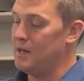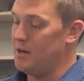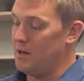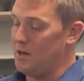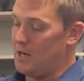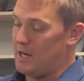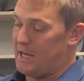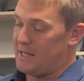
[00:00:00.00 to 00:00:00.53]

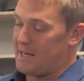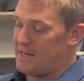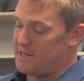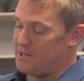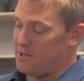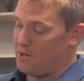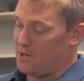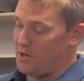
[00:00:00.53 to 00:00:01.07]
It has
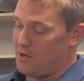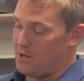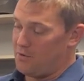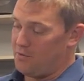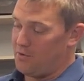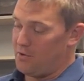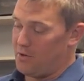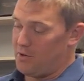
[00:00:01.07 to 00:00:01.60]
the
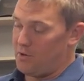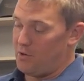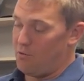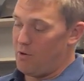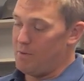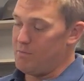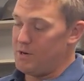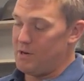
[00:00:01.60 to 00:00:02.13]

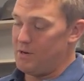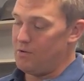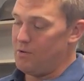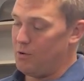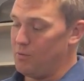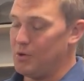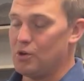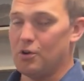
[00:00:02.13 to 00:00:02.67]
rim here,
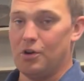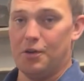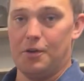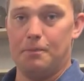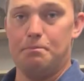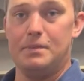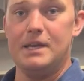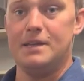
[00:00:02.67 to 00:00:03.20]
or we call it a
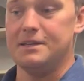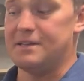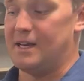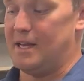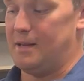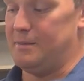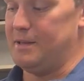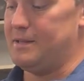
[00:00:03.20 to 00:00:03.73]
beaded
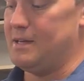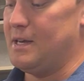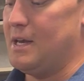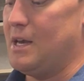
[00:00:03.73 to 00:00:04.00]
helmet.